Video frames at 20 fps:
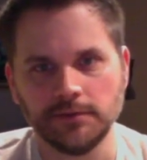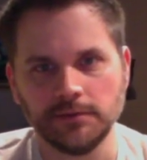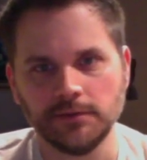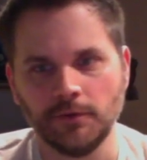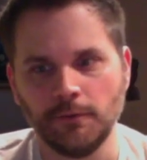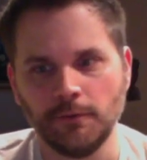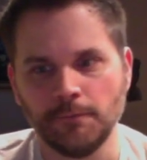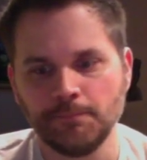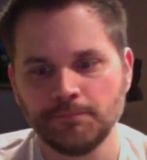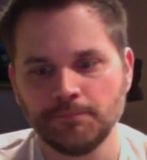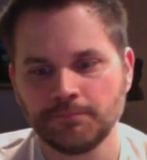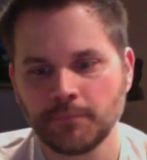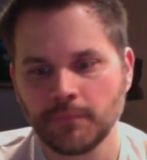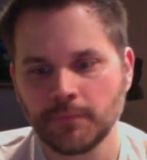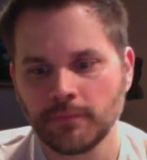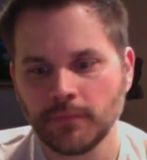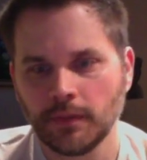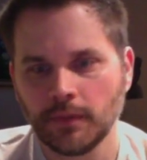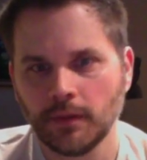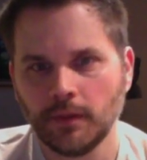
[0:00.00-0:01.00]
So
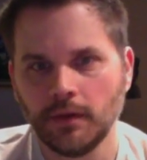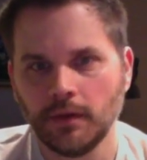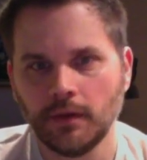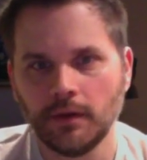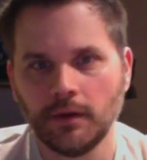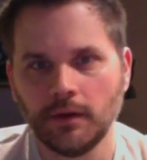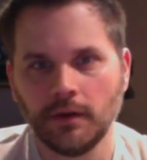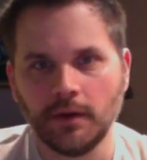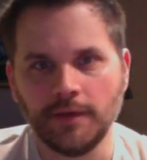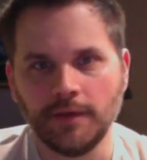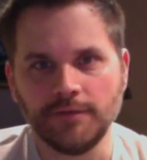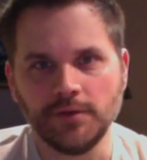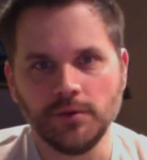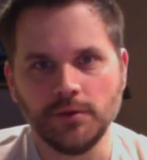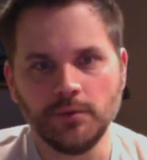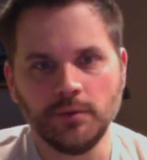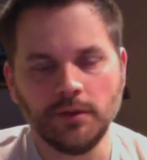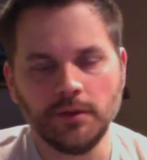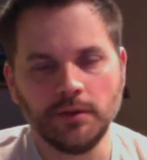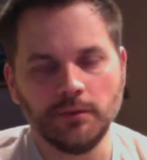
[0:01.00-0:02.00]
if
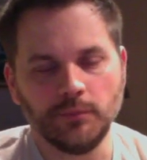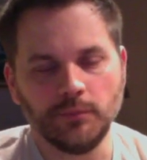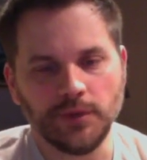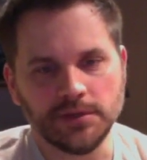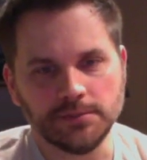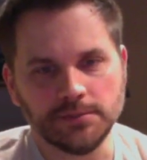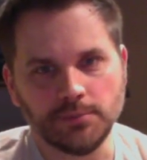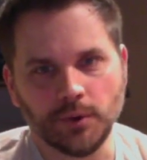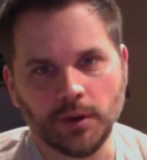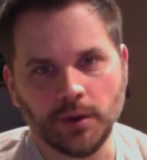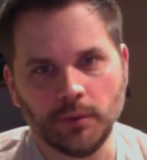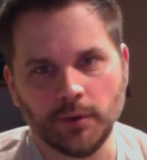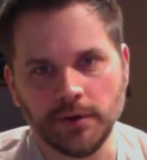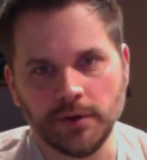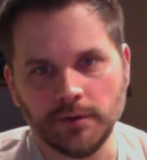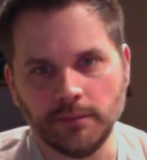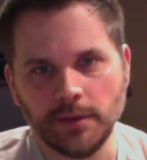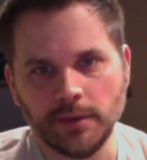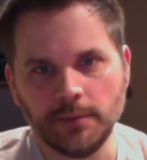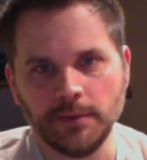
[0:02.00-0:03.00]
you reach a point where
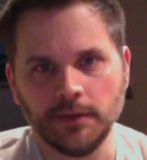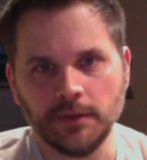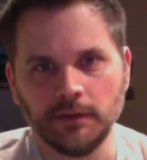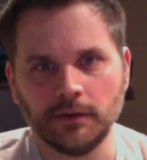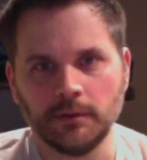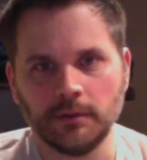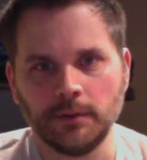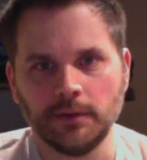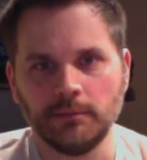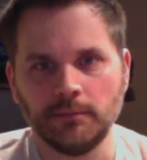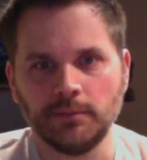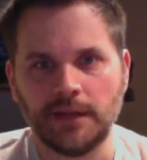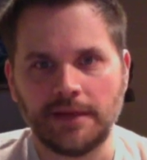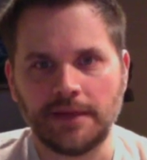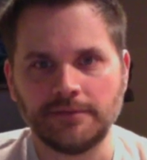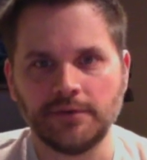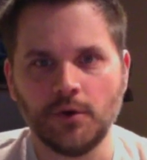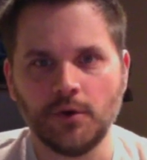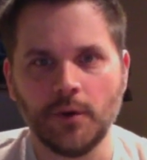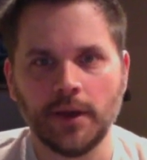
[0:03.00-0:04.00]
you're maybe a little bit
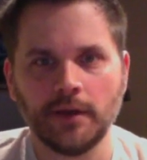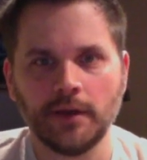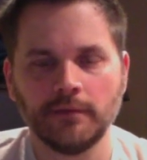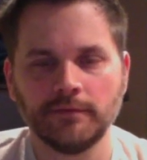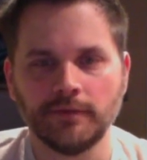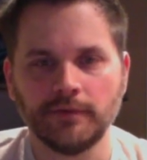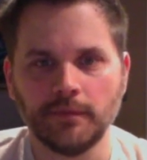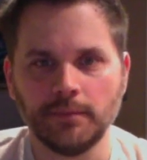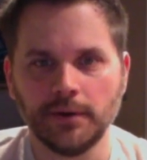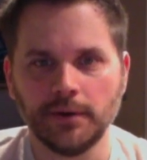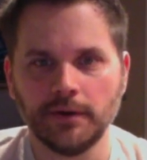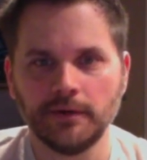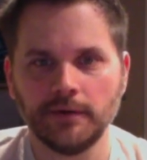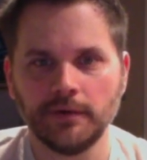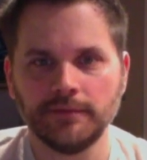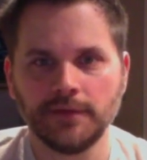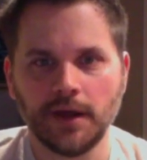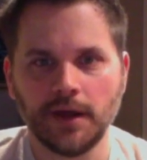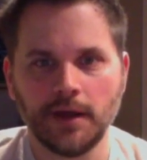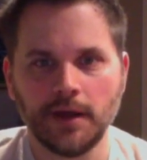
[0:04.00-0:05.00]
plateauing for a period of
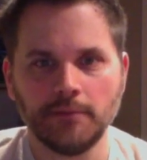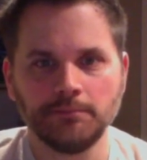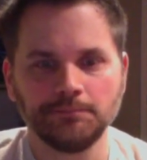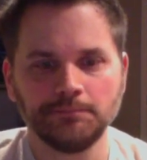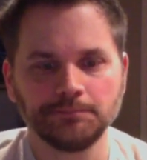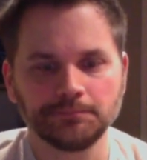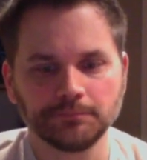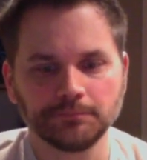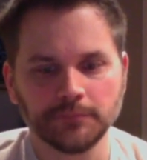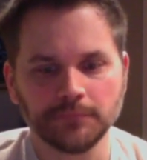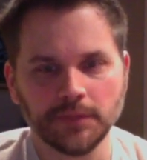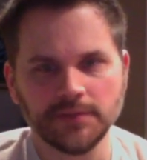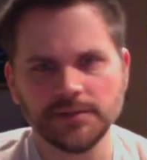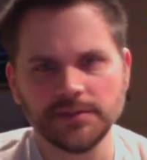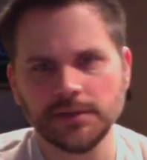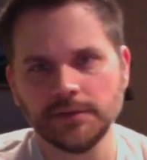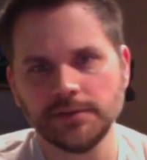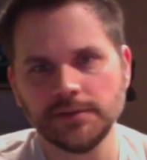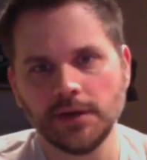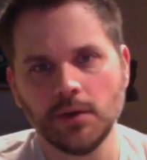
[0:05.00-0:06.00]
time, this is
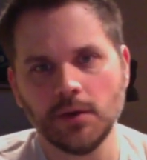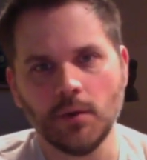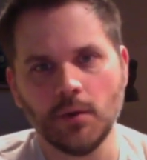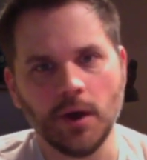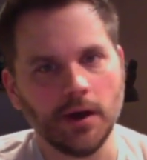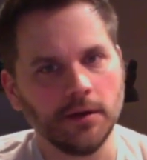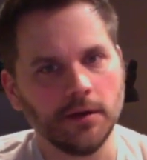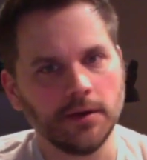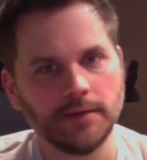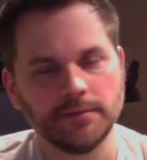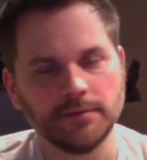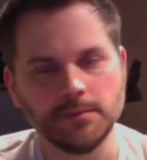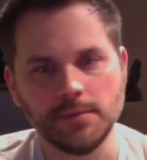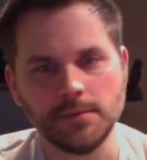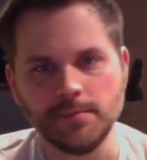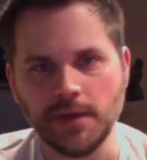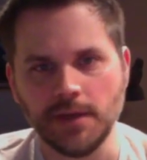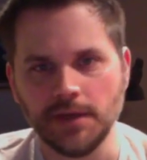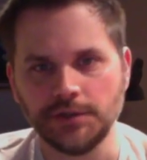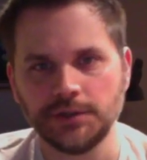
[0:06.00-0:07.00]
going to take a while. You have to be
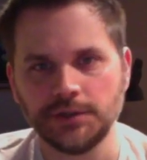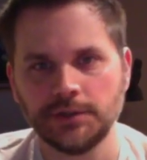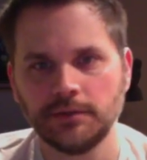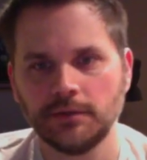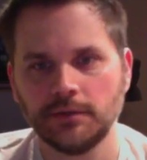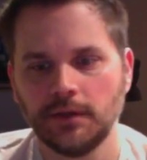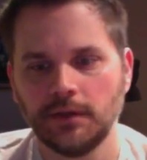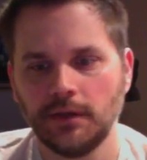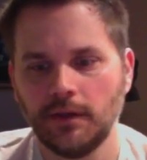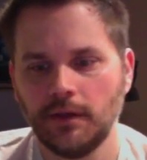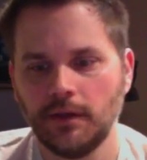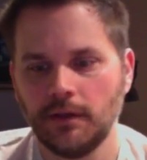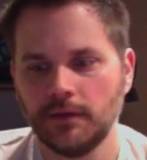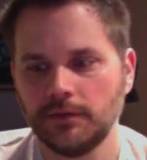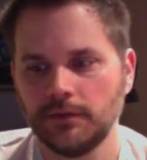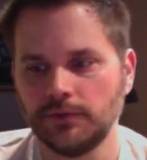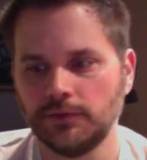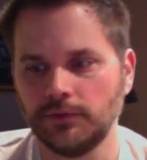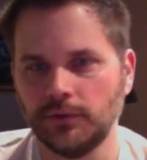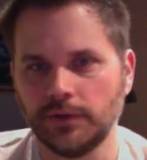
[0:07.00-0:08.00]
patient.
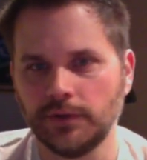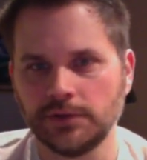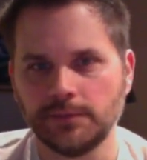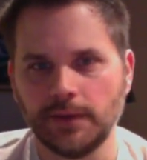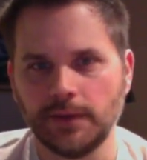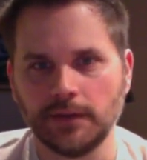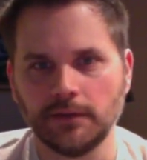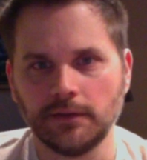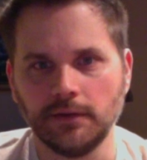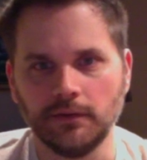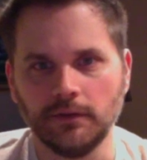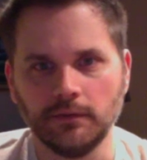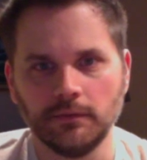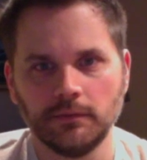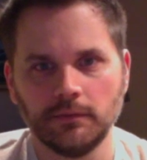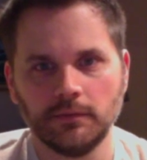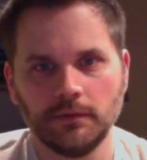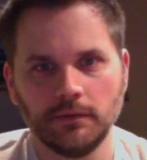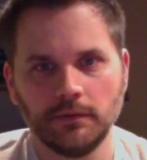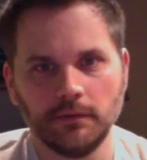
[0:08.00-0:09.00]
So don't expect, you know,
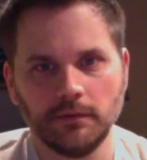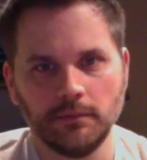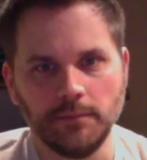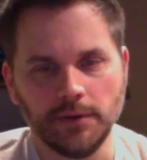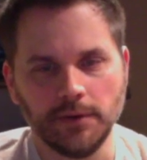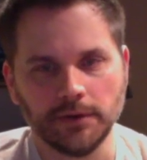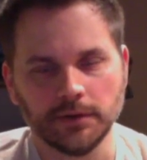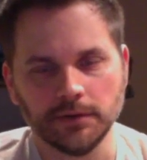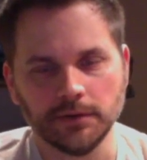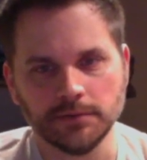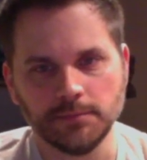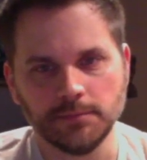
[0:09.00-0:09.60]
miracles.